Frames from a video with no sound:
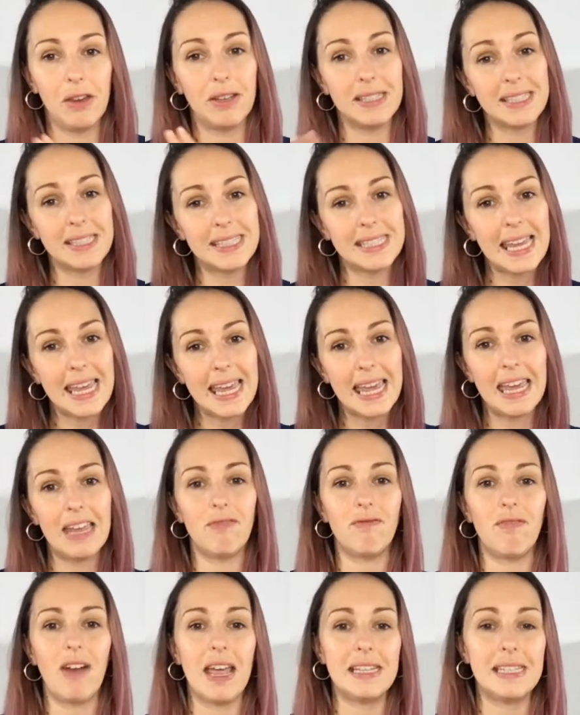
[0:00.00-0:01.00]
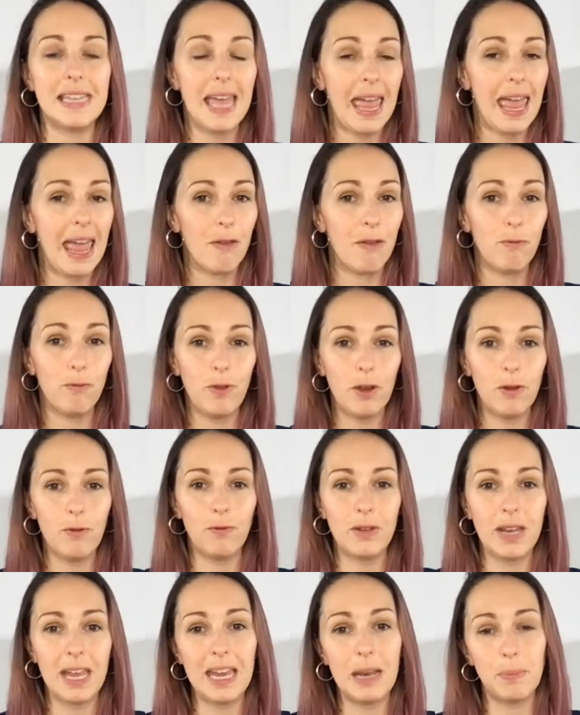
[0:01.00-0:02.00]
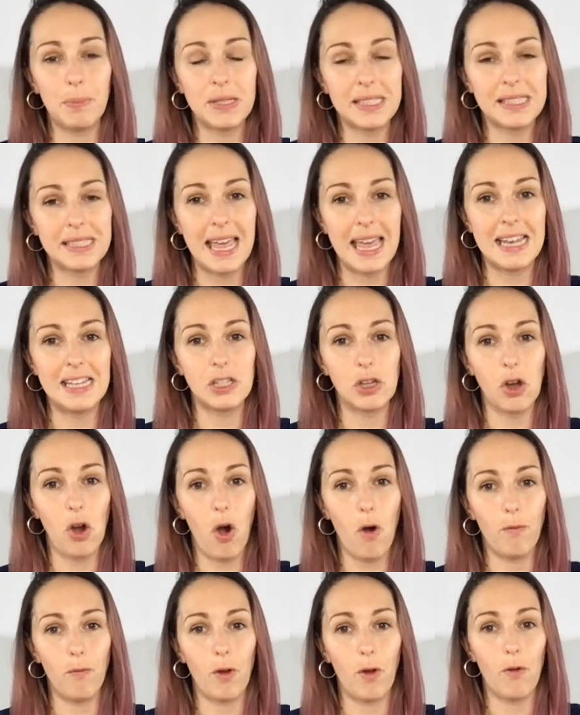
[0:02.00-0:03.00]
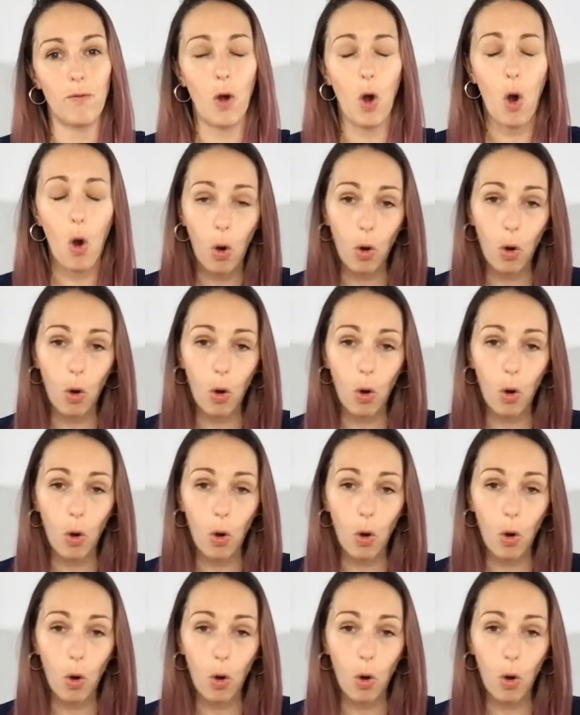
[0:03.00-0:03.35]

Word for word: You can see it in red here, fifteen percent off of